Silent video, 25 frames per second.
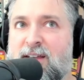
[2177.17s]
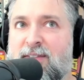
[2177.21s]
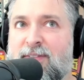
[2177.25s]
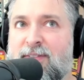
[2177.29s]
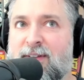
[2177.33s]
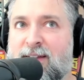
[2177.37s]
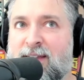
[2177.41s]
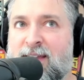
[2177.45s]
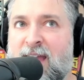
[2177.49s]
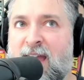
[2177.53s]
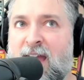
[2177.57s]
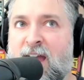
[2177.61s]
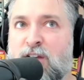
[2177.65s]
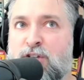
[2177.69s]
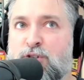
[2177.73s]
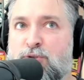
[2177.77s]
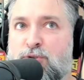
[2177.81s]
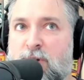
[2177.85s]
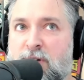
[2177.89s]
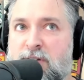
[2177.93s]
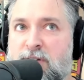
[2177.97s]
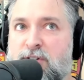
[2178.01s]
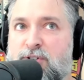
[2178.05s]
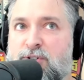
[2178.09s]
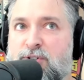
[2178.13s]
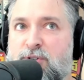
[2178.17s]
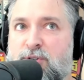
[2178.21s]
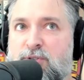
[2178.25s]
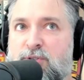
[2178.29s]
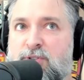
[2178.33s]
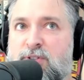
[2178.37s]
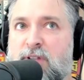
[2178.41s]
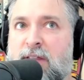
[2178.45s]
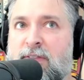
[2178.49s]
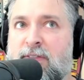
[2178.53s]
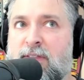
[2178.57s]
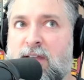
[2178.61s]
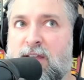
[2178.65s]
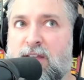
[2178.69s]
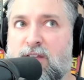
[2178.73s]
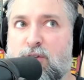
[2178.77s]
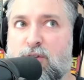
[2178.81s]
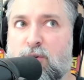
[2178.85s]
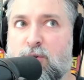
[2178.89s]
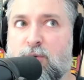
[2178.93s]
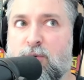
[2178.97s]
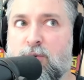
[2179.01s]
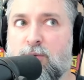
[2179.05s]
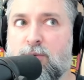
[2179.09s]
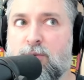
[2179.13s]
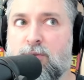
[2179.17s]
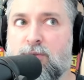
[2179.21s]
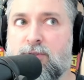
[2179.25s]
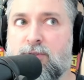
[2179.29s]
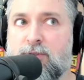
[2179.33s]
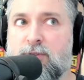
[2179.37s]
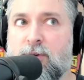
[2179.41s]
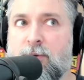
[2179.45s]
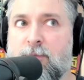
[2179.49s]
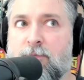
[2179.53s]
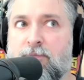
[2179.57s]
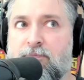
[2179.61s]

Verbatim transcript: The cash registers that they use